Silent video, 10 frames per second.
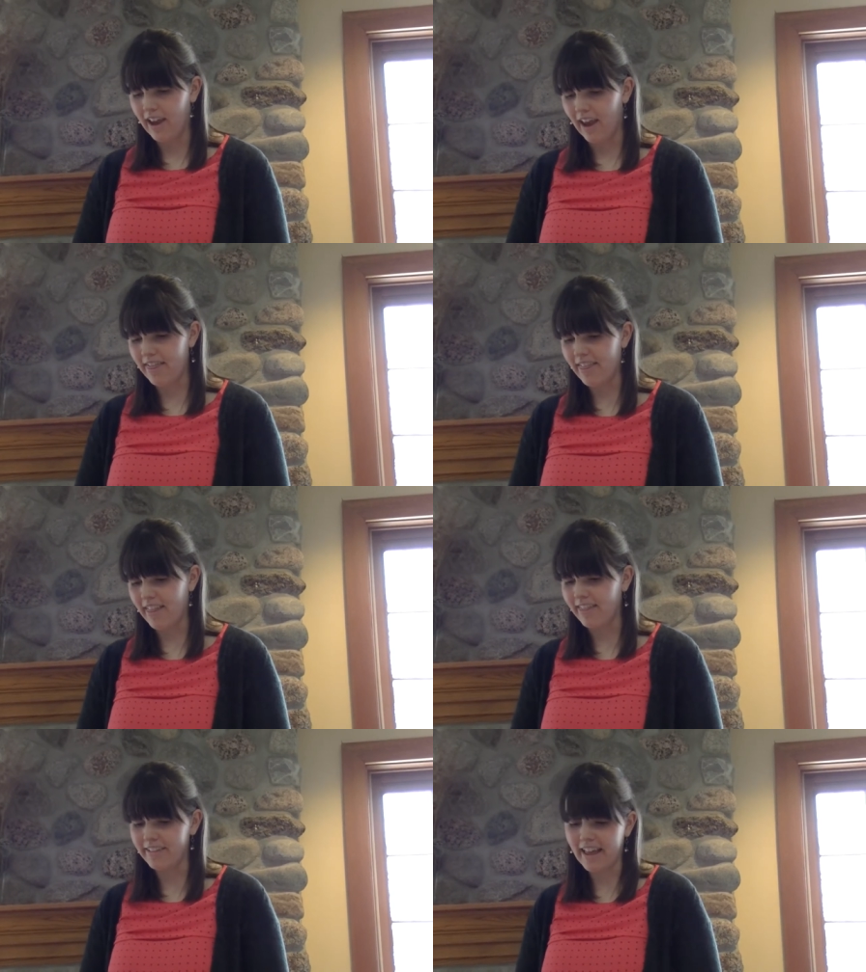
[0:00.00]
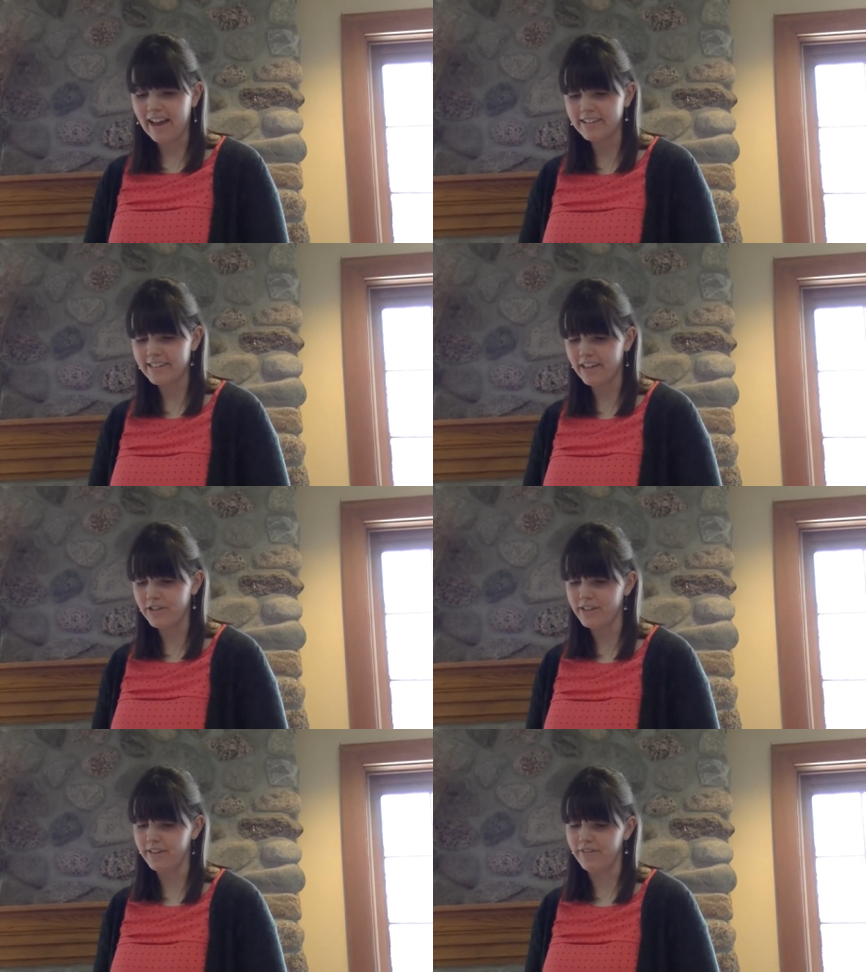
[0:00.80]
And then the last
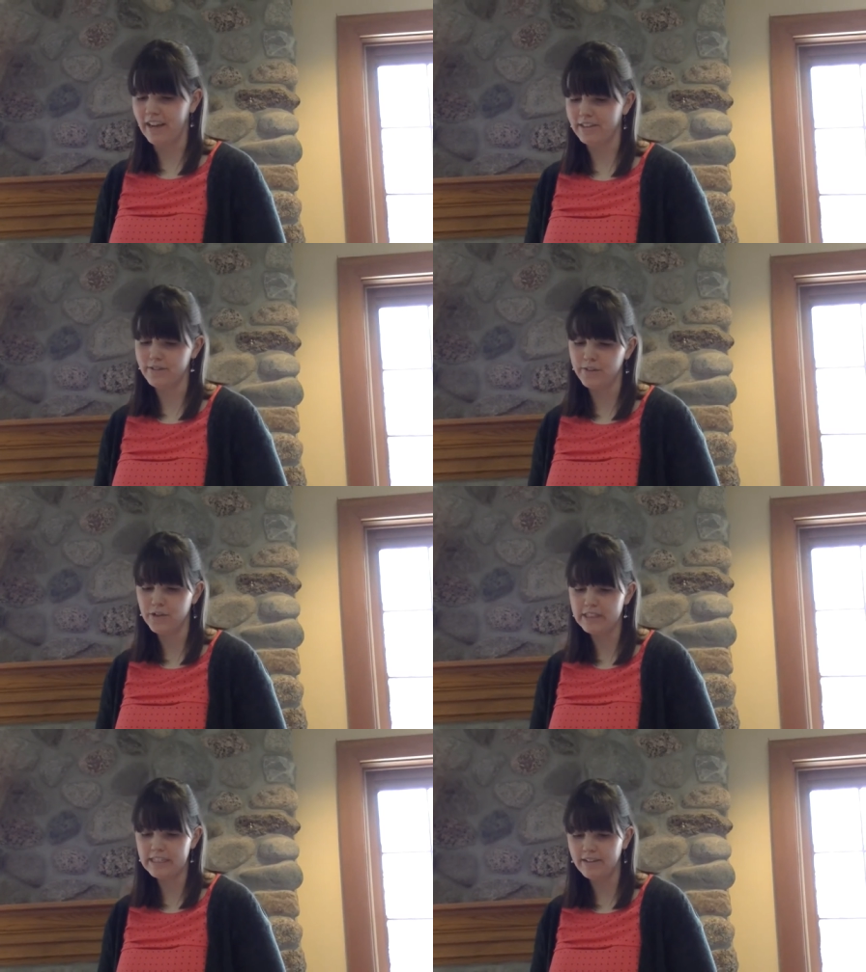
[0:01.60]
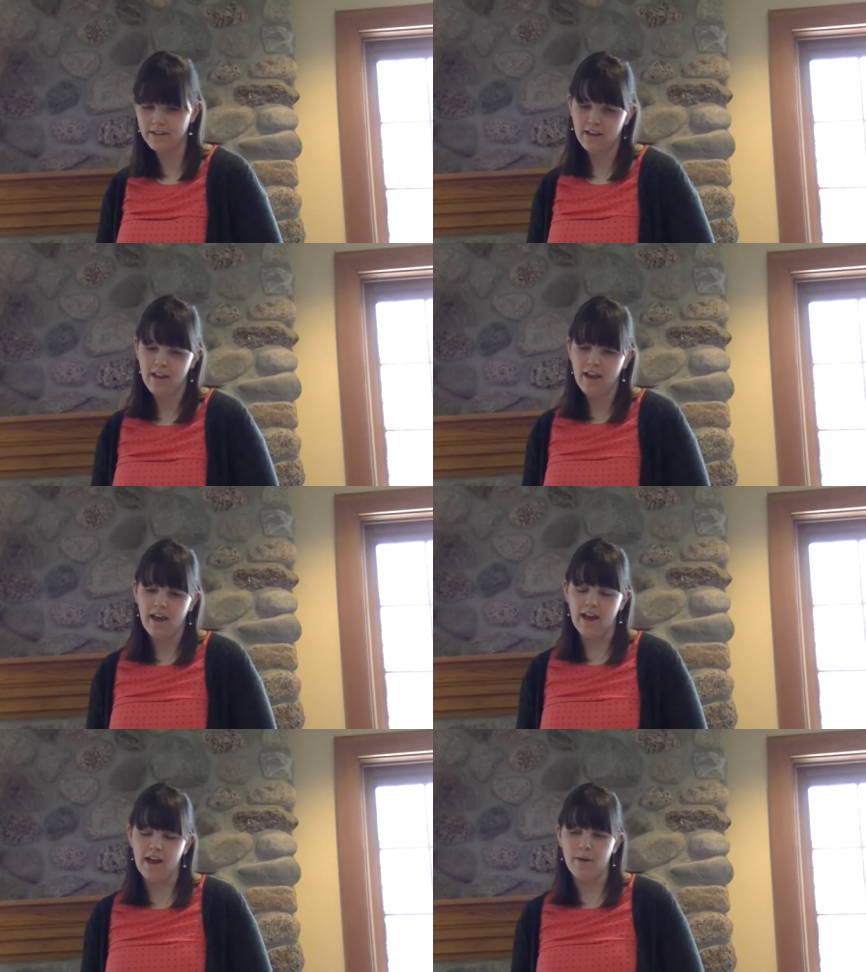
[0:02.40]
stage is advanced fluency.
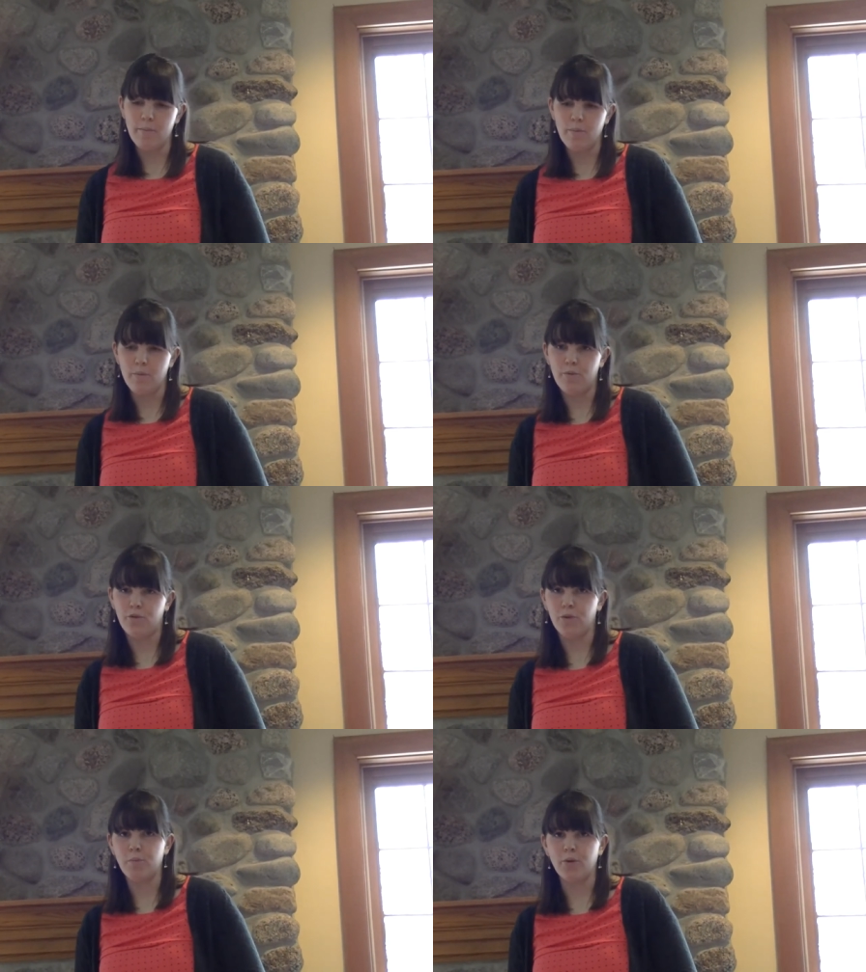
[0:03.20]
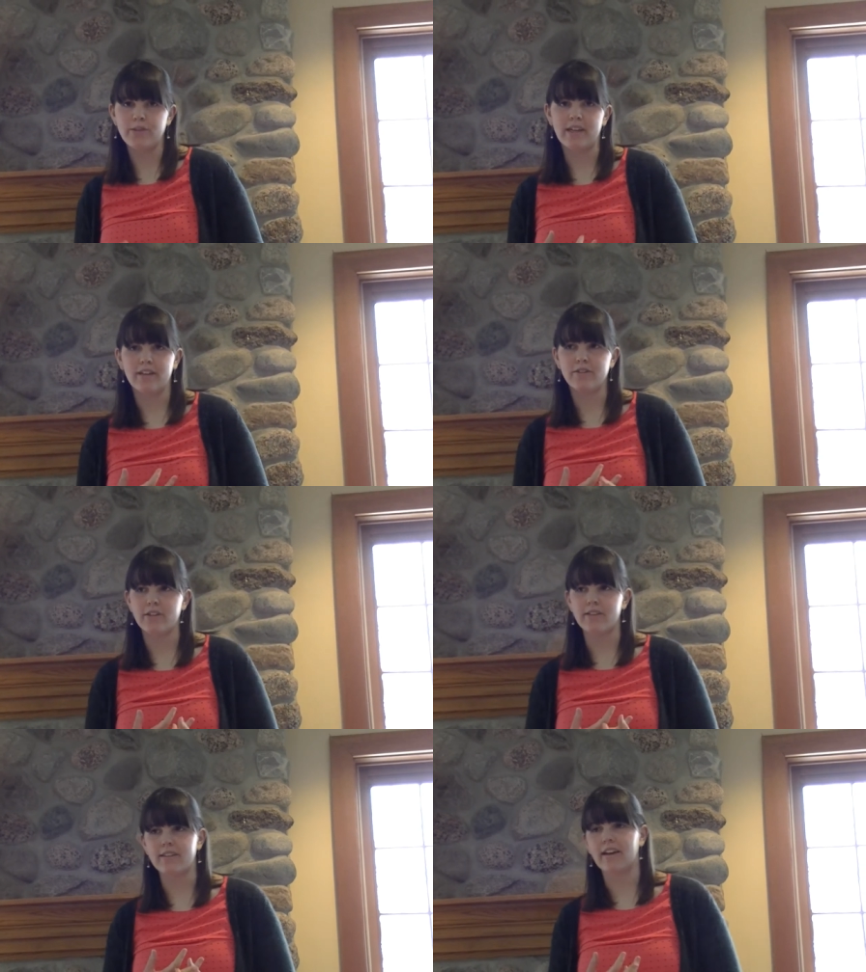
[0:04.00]
Um, for most English
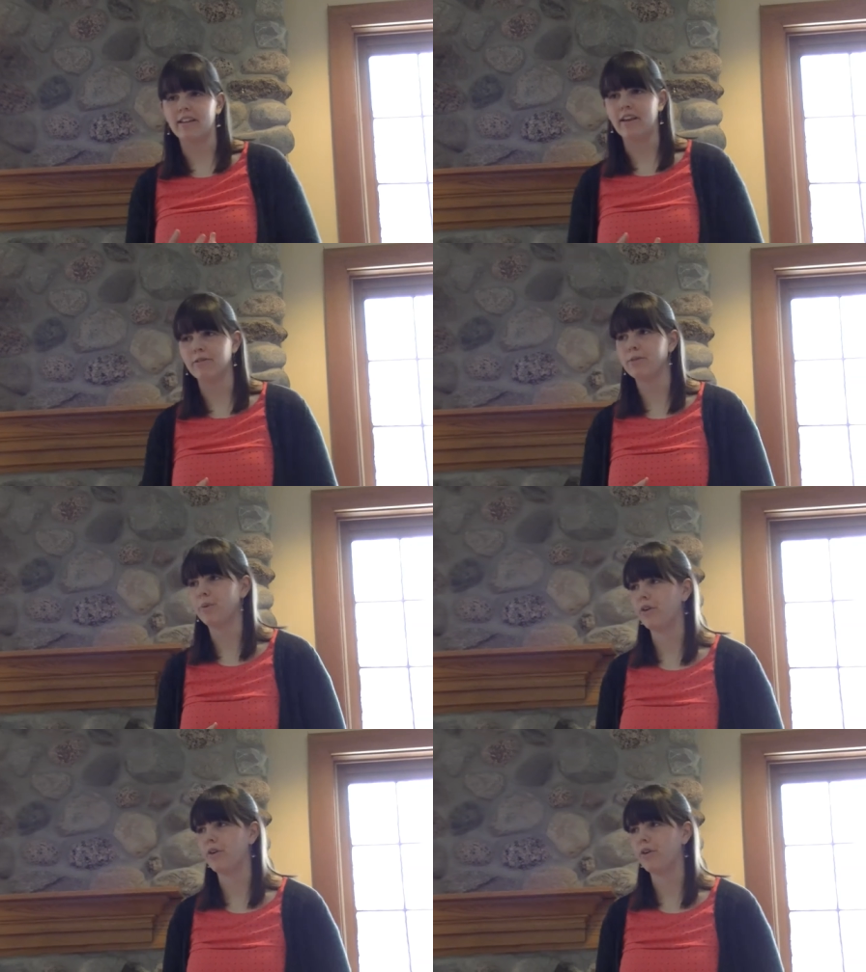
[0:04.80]
as a second language